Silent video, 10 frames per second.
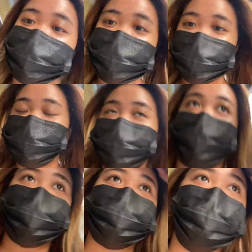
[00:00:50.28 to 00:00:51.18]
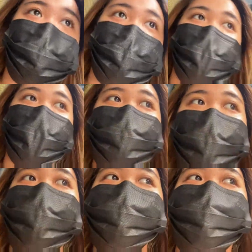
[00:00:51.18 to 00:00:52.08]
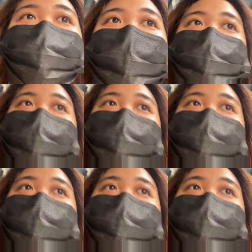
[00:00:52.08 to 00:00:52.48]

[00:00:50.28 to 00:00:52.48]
furniture, and other that you